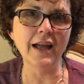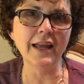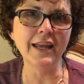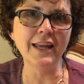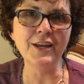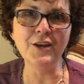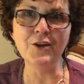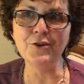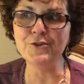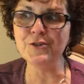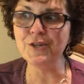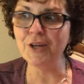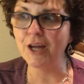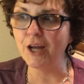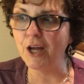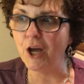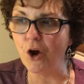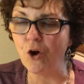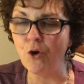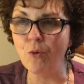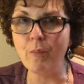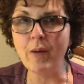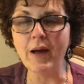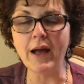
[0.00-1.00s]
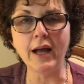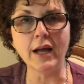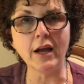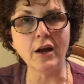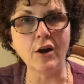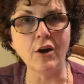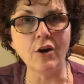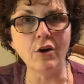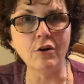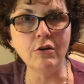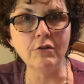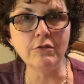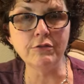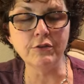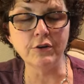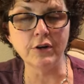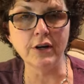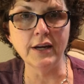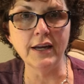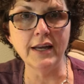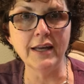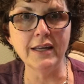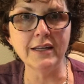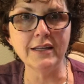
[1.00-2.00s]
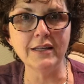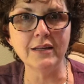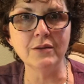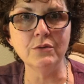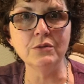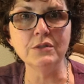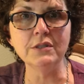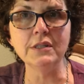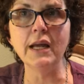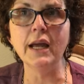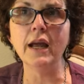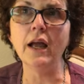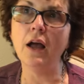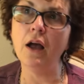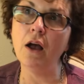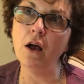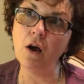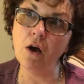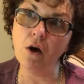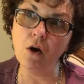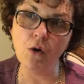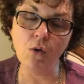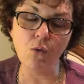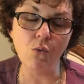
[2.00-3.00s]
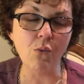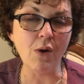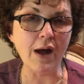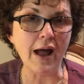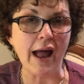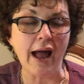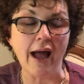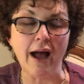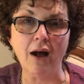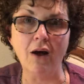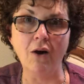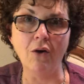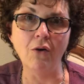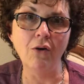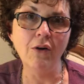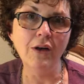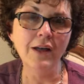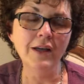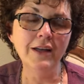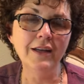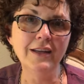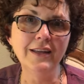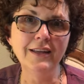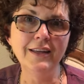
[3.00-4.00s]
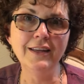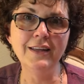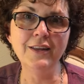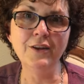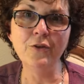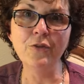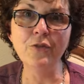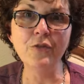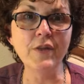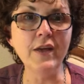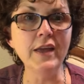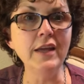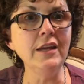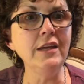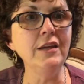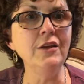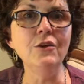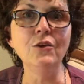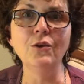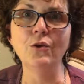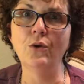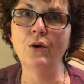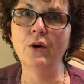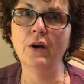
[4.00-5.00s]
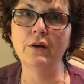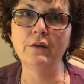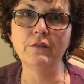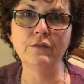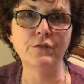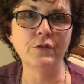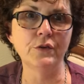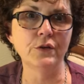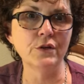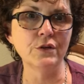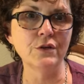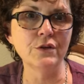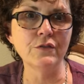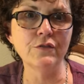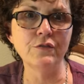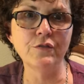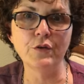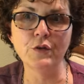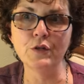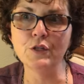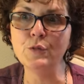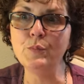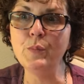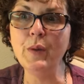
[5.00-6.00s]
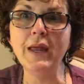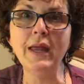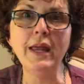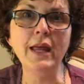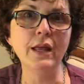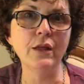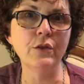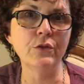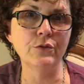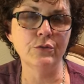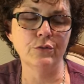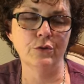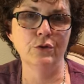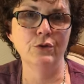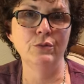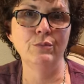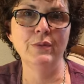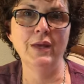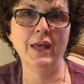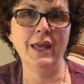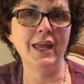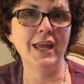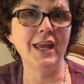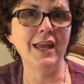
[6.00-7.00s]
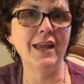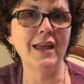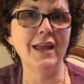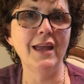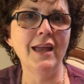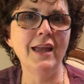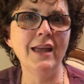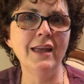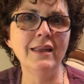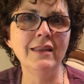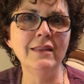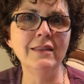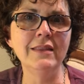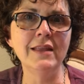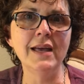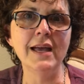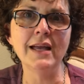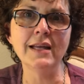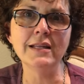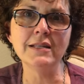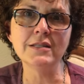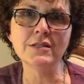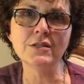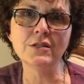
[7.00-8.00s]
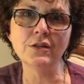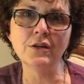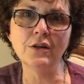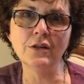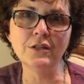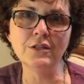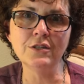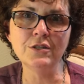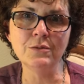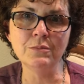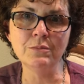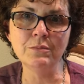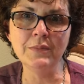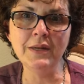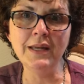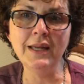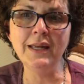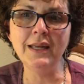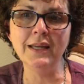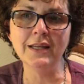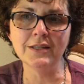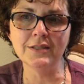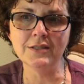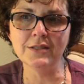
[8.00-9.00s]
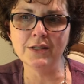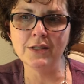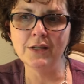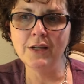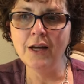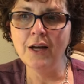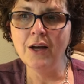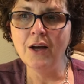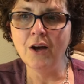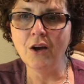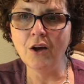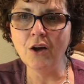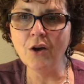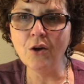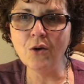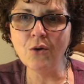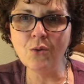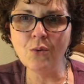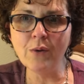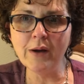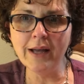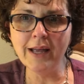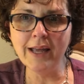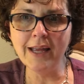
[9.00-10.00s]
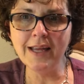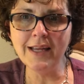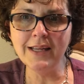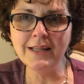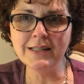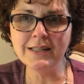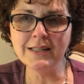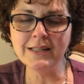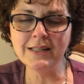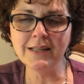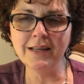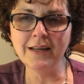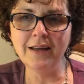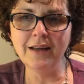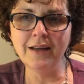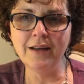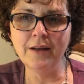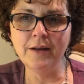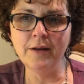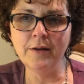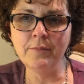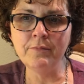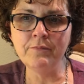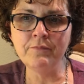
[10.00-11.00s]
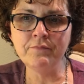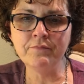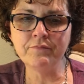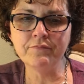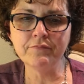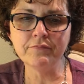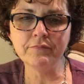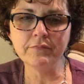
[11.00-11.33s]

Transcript: you know, to go back over it, it was like, oh, wow, you know, thank you, Lord, for, for speaking through me. And that's, to me, is always um,